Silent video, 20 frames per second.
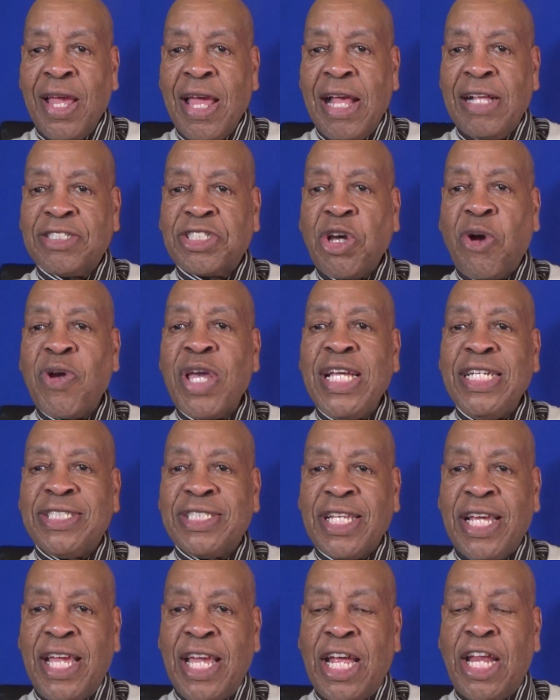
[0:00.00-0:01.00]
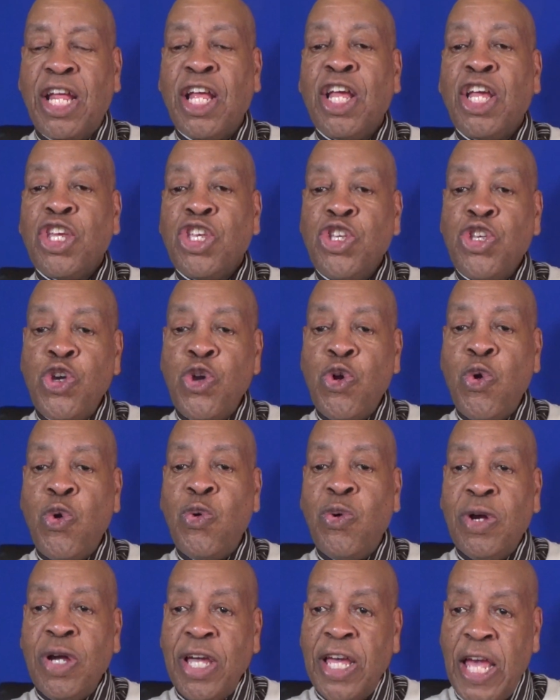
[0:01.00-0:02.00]
And so he said,
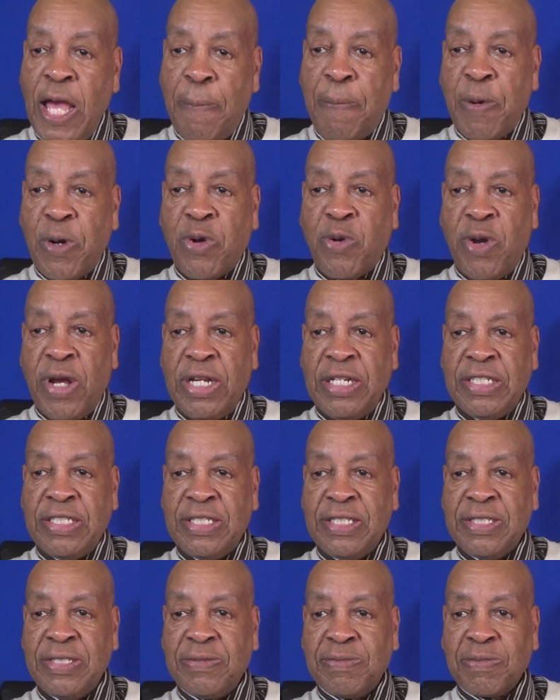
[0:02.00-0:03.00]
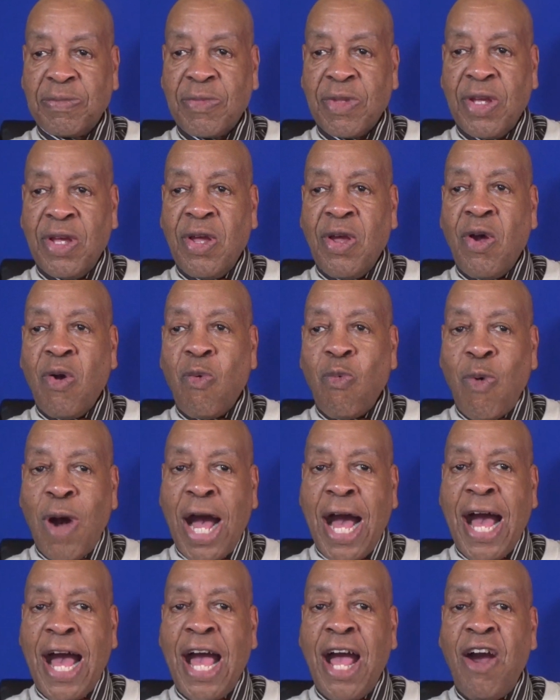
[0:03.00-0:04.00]
'You hypocrites,
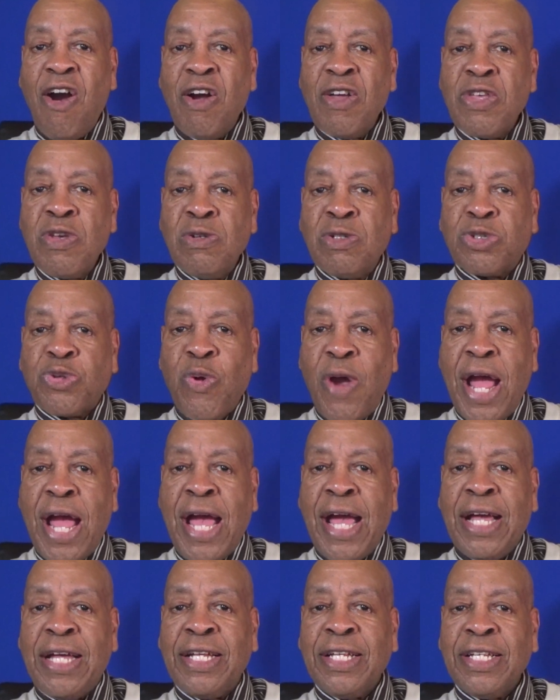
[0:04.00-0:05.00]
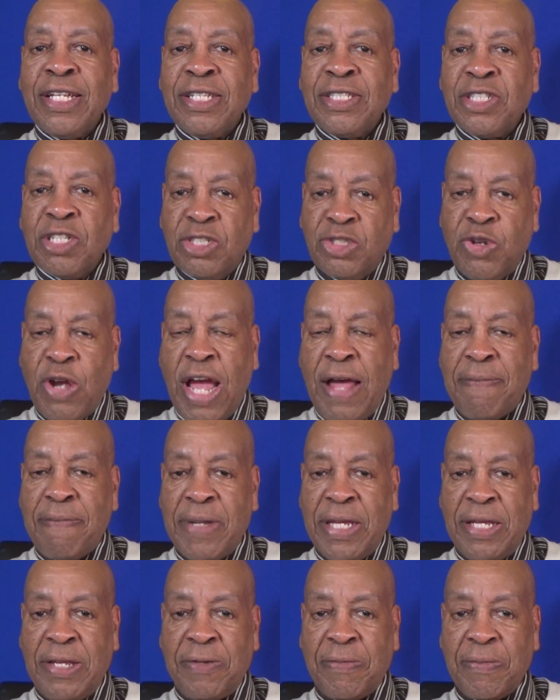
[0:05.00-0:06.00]
why are you trying to trap
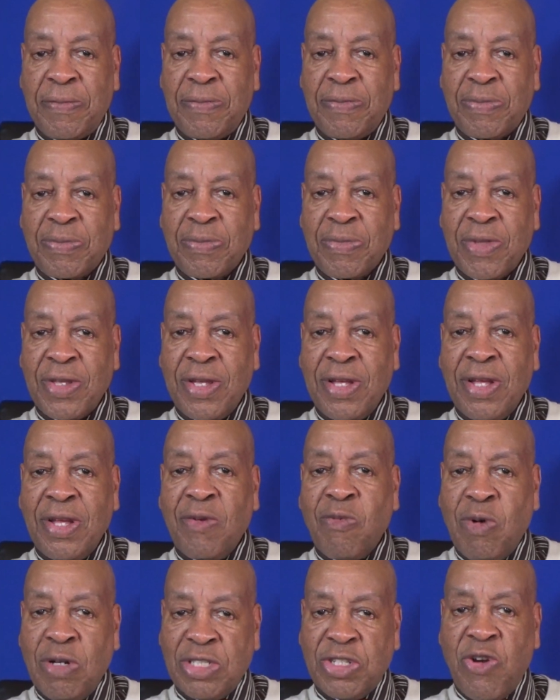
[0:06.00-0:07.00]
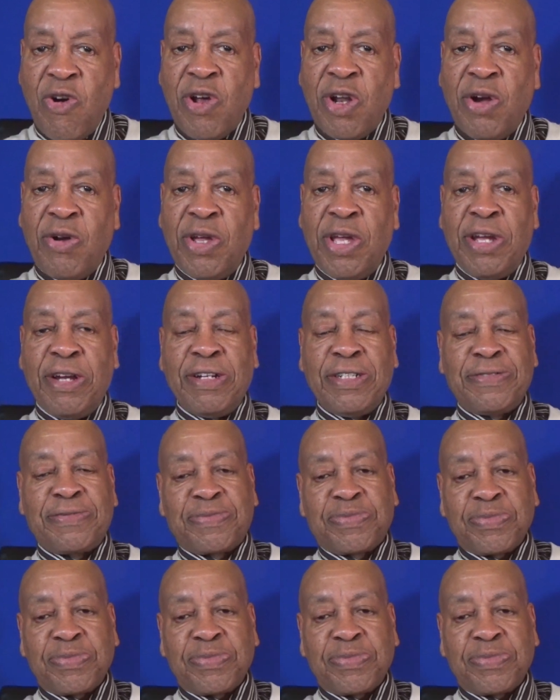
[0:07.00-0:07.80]
me?'" What's going on here?